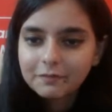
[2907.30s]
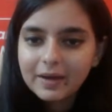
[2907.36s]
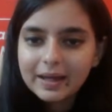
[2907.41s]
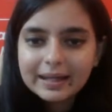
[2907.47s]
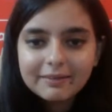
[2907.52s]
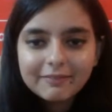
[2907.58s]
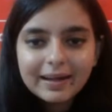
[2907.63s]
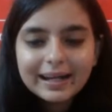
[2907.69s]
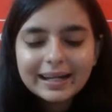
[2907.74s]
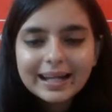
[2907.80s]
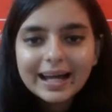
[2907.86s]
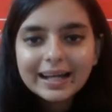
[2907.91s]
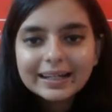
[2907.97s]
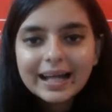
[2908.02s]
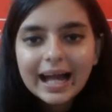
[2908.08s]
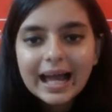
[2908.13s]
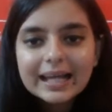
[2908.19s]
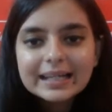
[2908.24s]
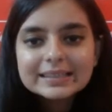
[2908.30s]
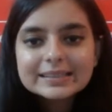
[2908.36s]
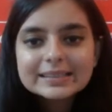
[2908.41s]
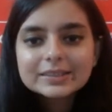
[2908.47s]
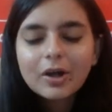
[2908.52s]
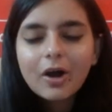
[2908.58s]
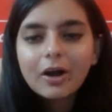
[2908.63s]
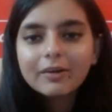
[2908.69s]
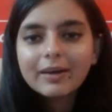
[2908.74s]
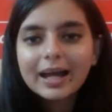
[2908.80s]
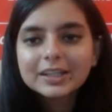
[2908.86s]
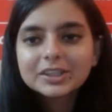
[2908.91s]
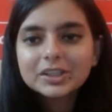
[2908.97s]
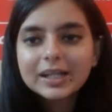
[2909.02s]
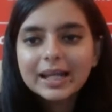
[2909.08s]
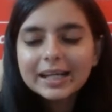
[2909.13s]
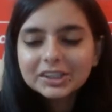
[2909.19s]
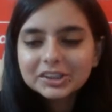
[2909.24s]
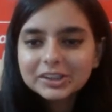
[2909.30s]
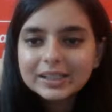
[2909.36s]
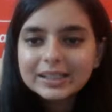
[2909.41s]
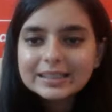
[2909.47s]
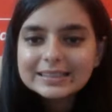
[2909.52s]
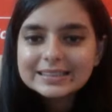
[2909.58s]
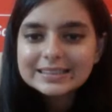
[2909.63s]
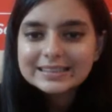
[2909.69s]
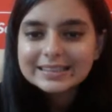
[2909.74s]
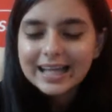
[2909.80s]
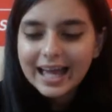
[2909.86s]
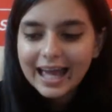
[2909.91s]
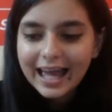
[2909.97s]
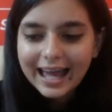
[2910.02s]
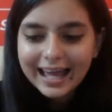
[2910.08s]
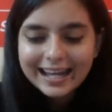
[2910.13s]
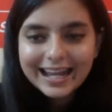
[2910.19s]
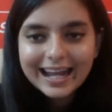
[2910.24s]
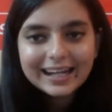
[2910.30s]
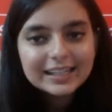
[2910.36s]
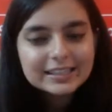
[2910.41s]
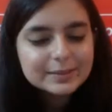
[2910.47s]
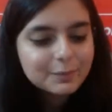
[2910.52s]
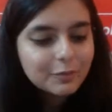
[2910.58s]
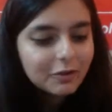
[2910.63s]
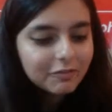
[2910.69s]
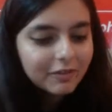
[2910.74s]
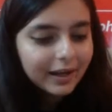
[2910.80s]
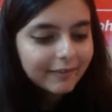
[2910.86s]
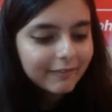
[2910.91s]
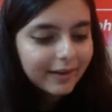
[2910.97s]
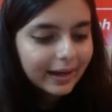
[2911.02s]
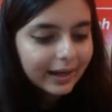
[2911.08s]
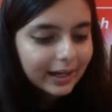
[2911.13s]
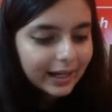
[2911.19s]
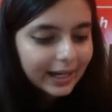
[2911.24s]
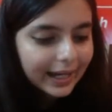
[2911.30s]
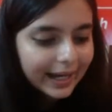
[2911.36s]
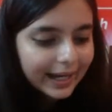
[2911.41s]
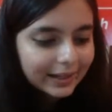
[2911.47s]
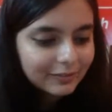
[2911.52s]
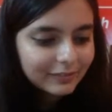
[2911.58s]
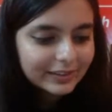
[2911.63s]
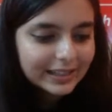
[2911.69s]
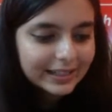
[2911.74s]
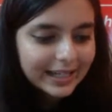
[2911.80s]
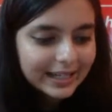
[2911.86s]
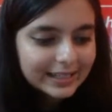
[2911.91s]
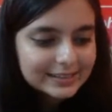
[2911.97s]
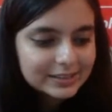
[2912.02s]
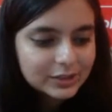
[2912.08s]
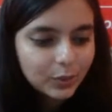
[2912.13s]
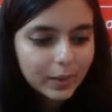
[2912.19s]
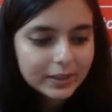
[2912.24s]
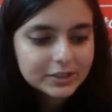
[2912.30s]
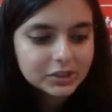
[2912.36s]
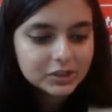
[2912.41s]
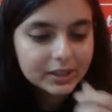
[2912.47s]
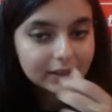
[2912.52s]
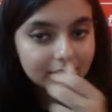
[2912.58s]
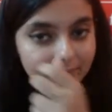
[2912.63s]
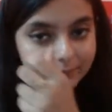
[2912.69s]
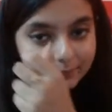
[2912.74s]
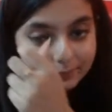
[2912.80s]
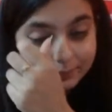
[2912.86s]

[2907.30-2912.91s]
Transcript: Very well done, guys. Congratulations. Let us move ahead with the next question.